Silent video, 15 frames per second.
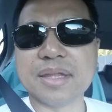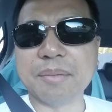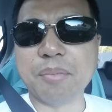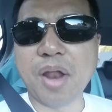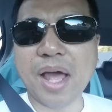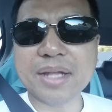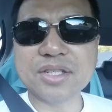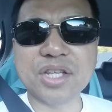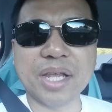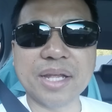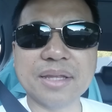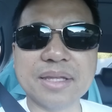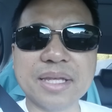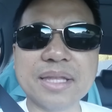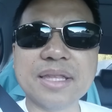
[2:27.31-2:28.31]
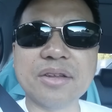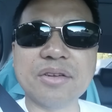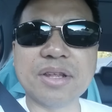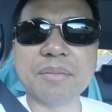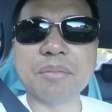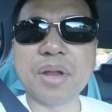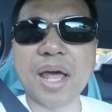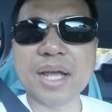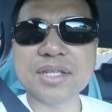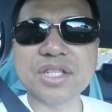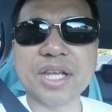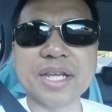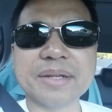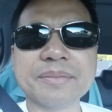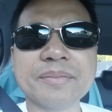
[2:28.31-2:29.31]
the blockchain, the Ethereum
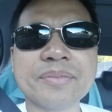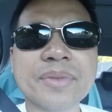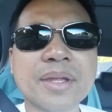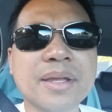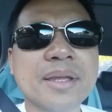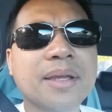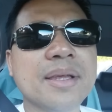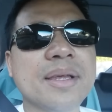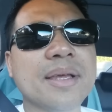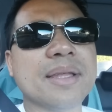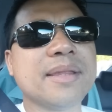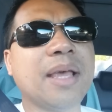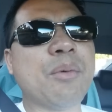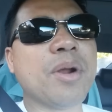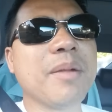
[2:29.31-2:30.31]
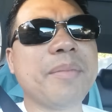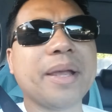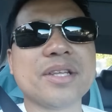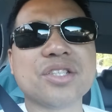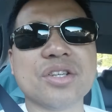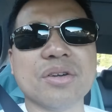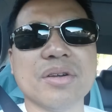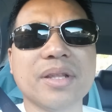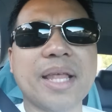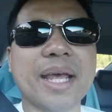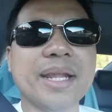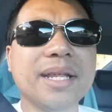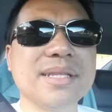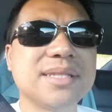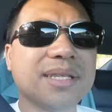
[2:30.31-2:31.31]
blockchain. They want to make sure
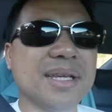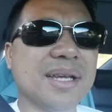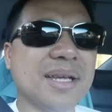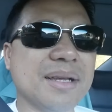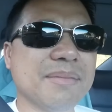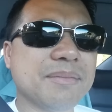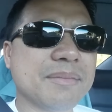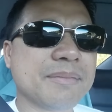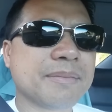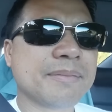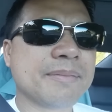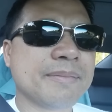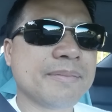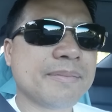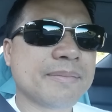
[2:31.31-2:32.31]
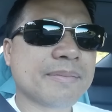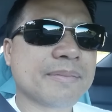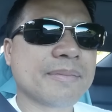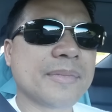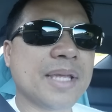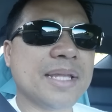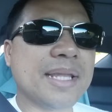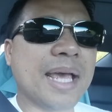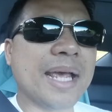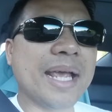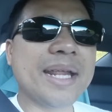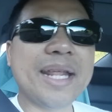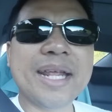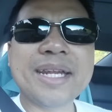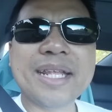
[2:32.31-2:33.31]
that it's that
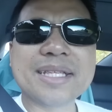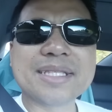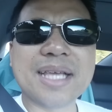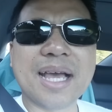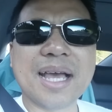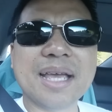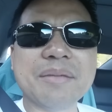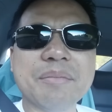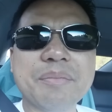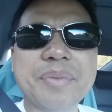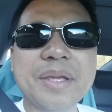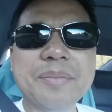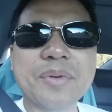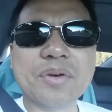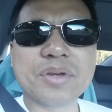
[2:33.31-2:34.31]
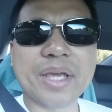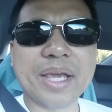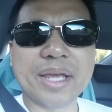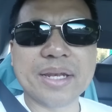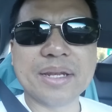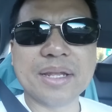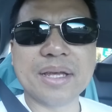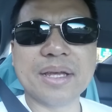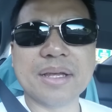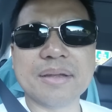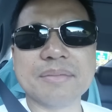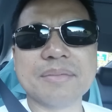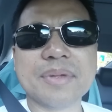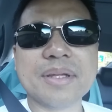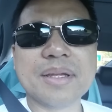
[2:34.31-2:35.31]
at any time people can
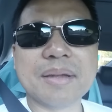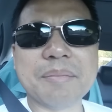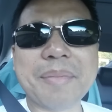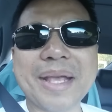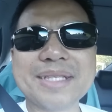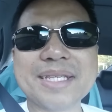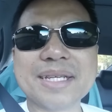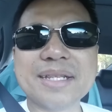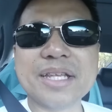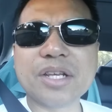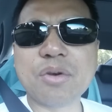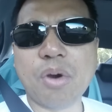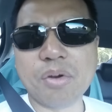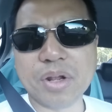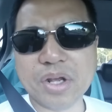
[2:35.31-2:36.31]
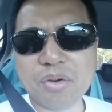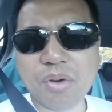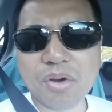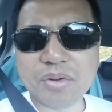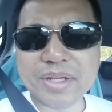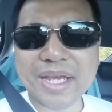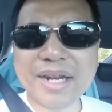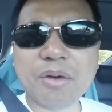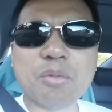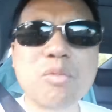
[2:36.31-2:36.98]
basically, quote unquote, get